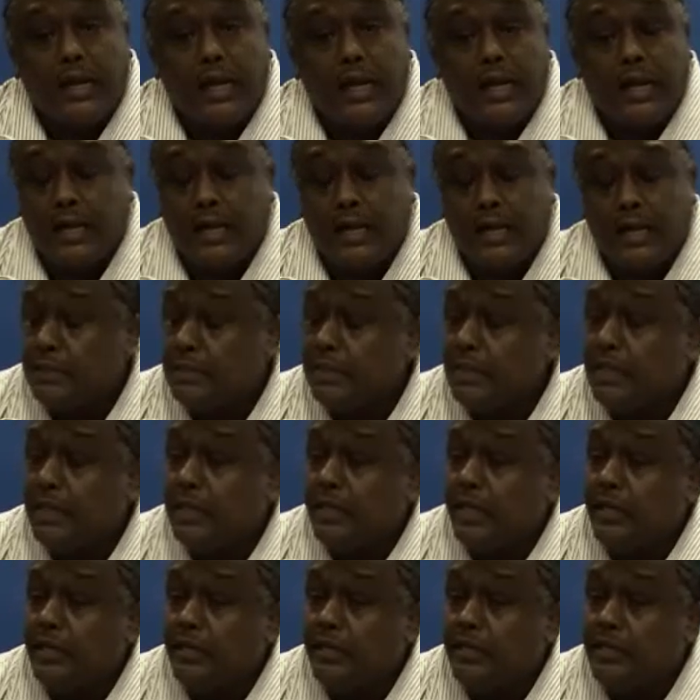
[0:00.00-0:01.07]
And in
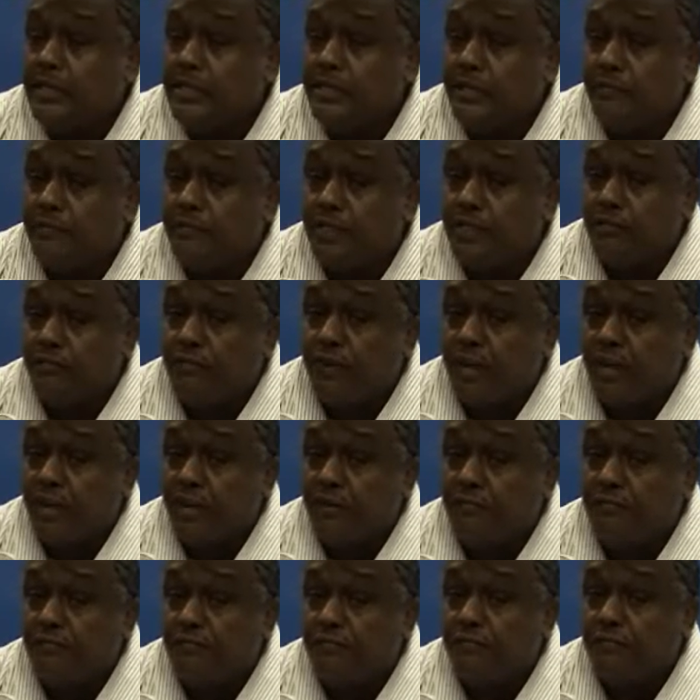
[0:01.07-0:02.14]

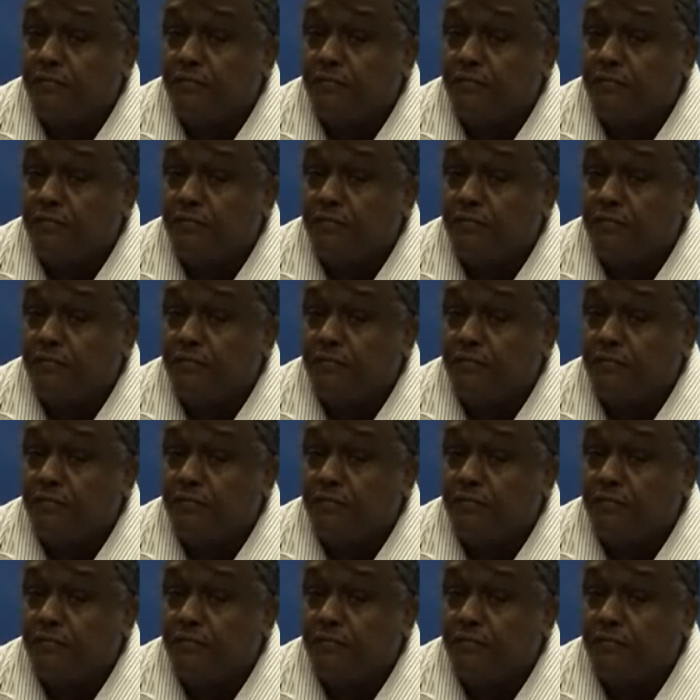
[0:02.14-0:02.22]
1975